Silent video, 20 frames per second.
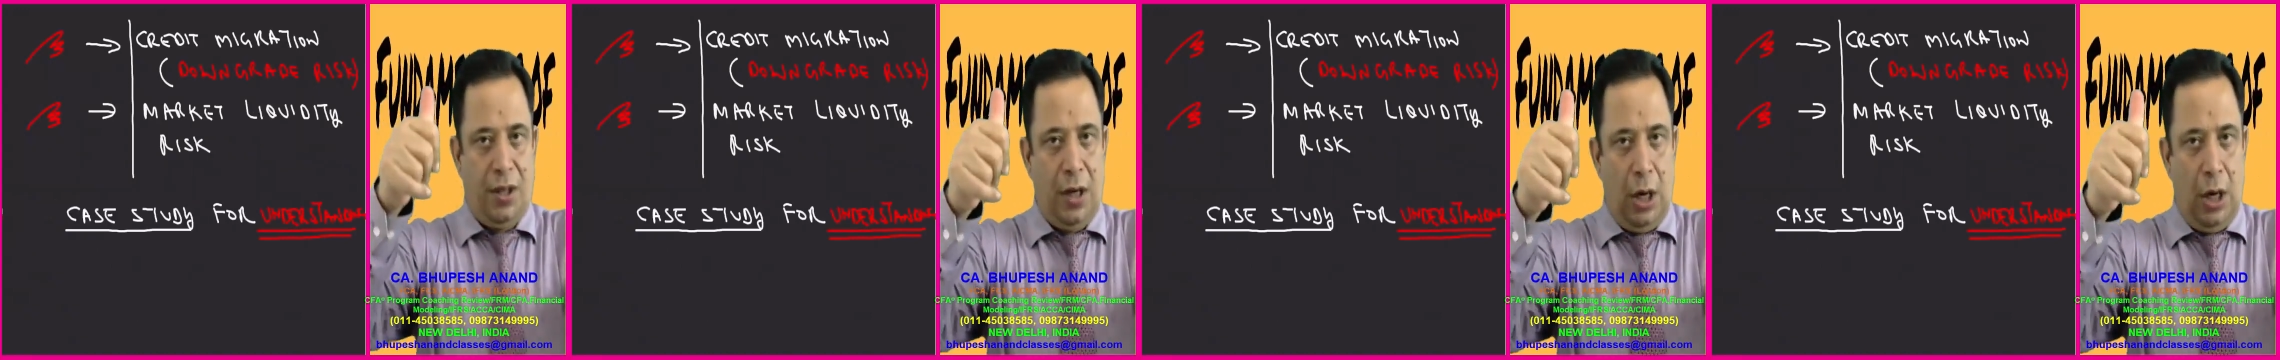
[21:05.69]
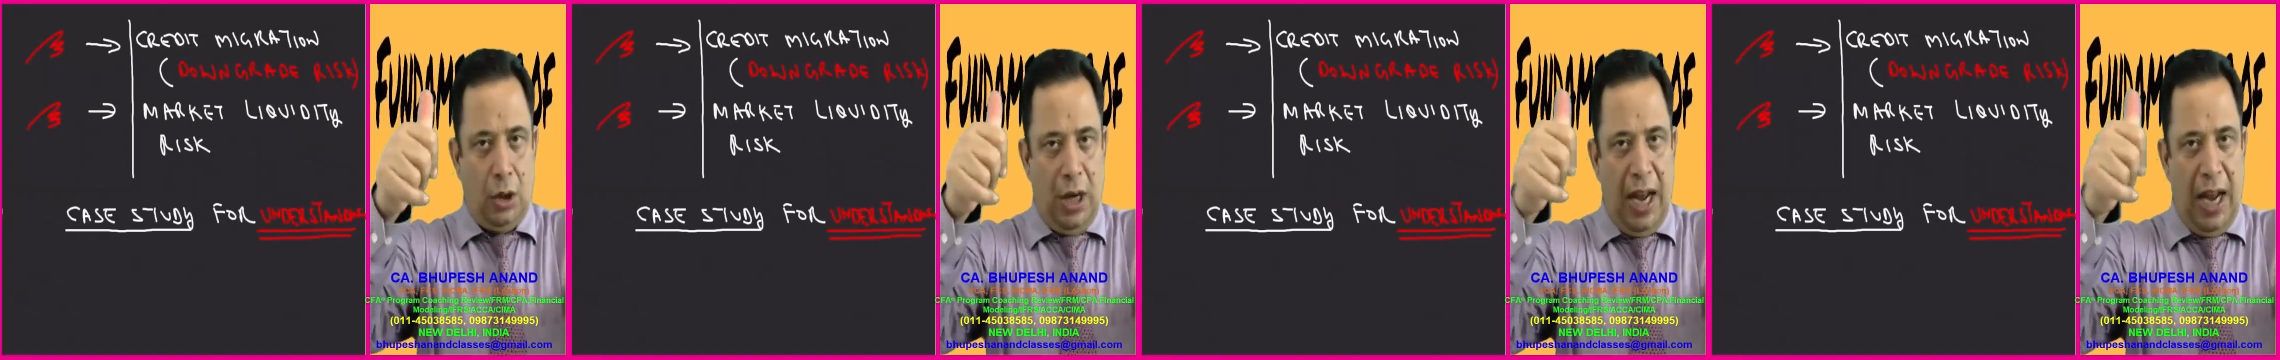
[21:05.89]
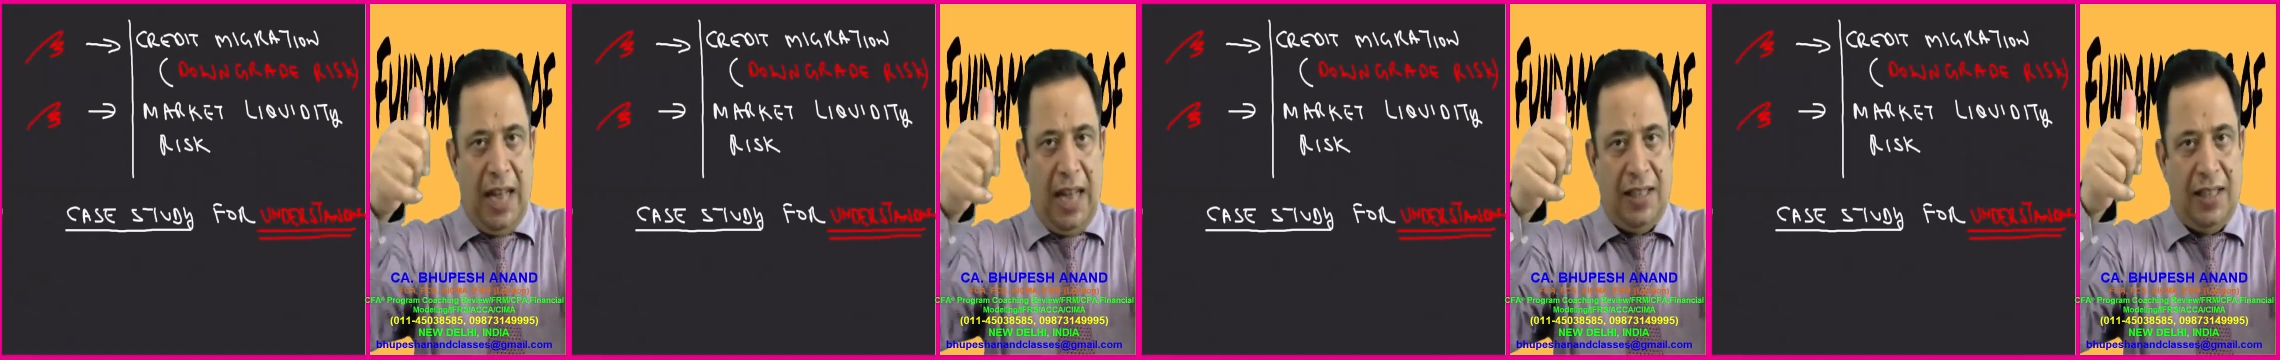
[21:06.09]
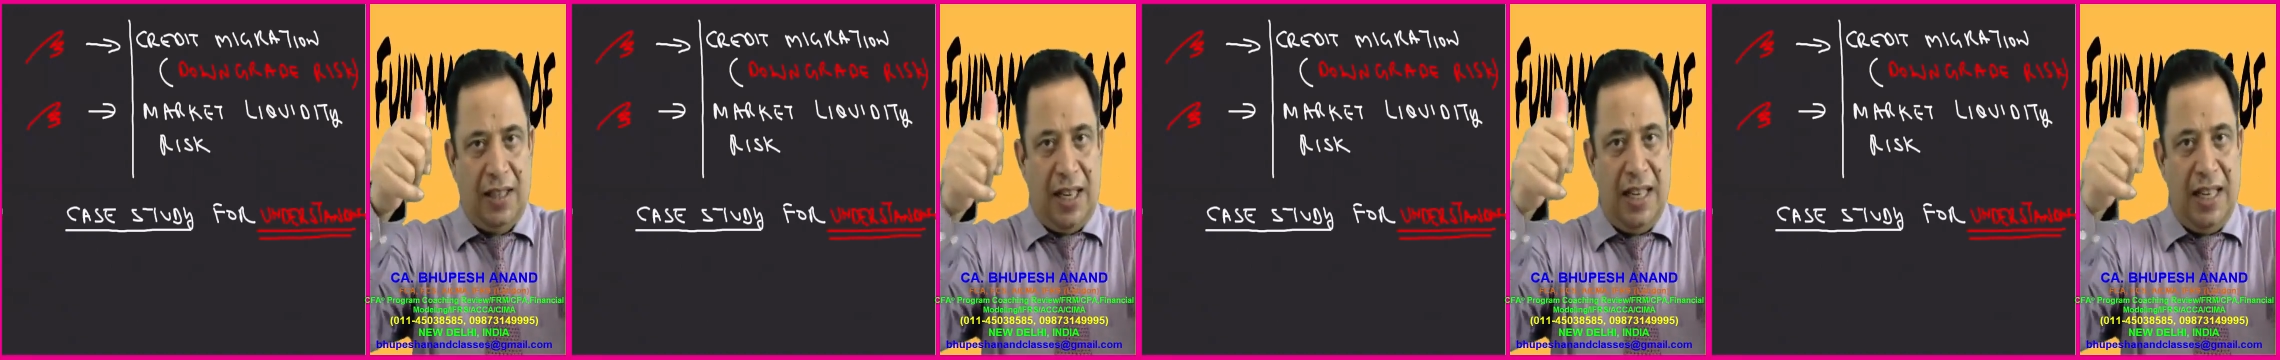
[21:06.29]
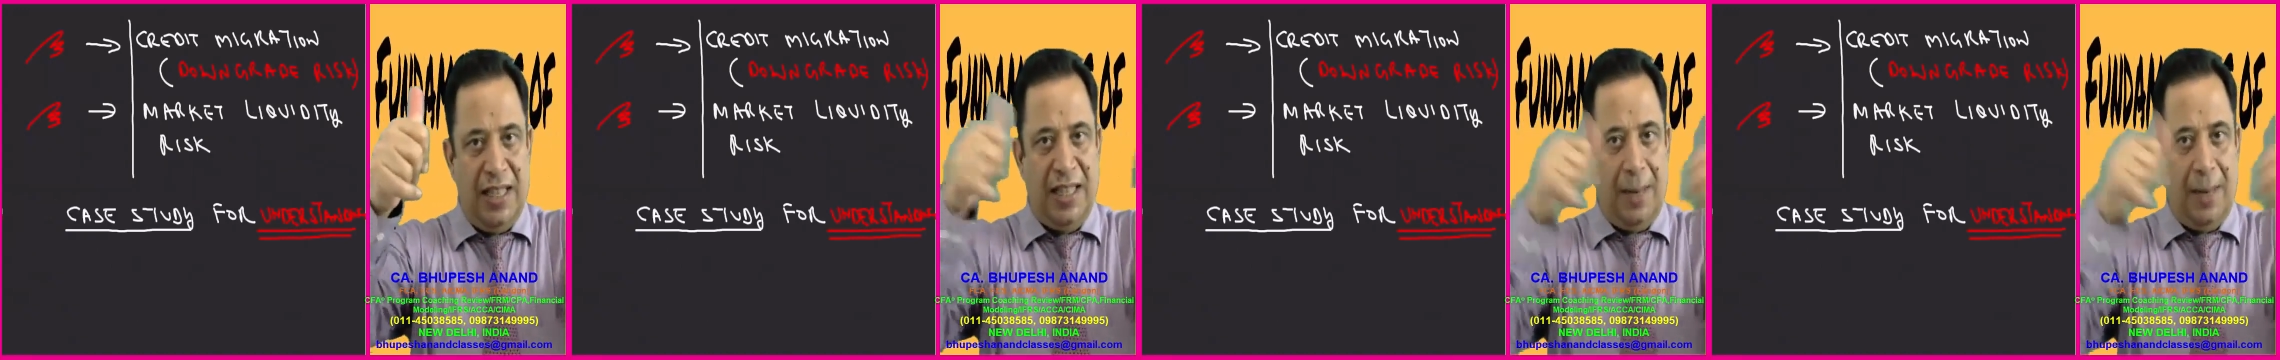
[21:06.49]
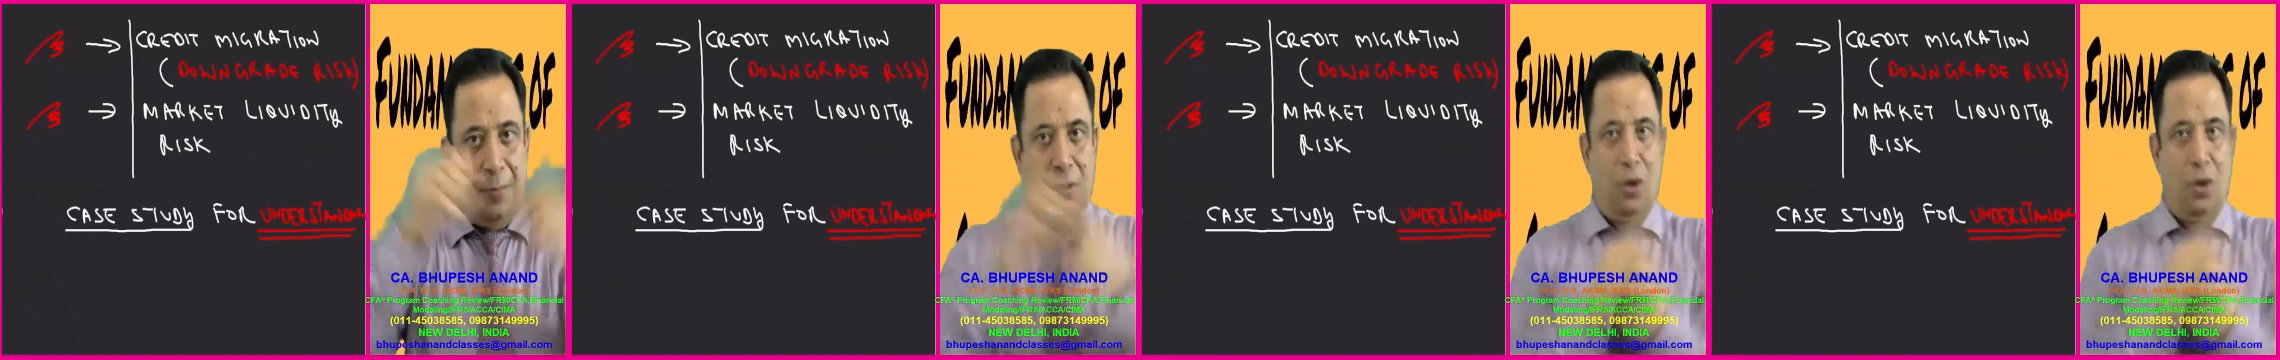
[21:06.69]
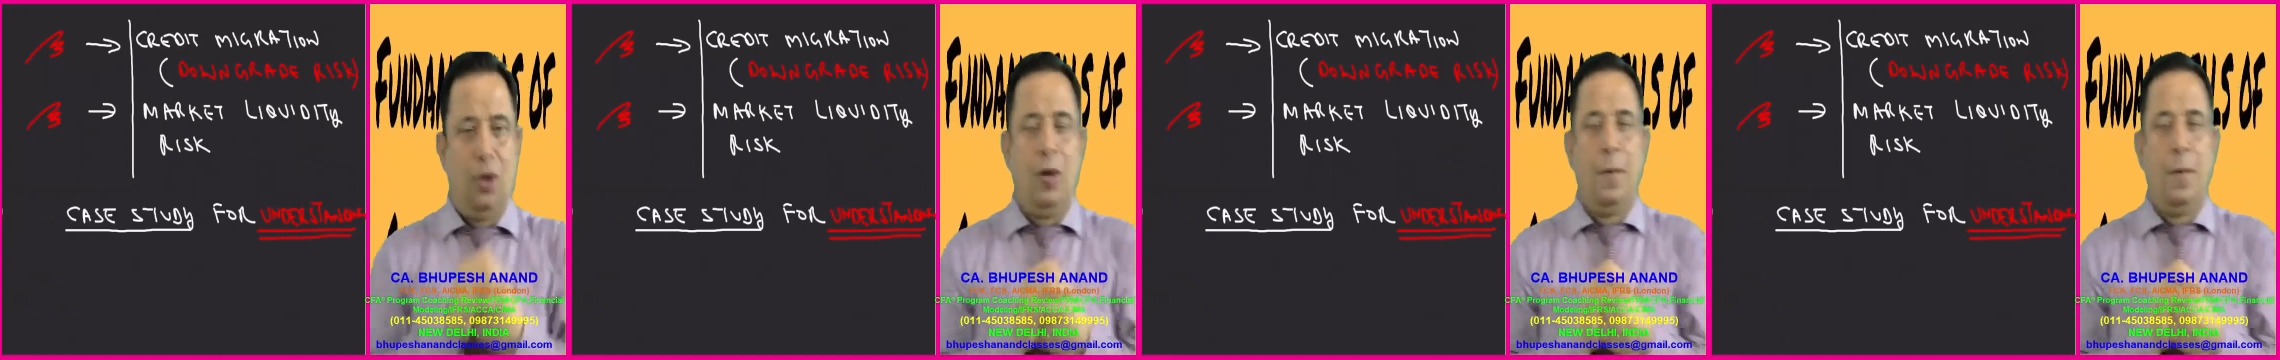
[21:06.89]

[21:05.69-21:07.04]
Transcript: Now the last concept,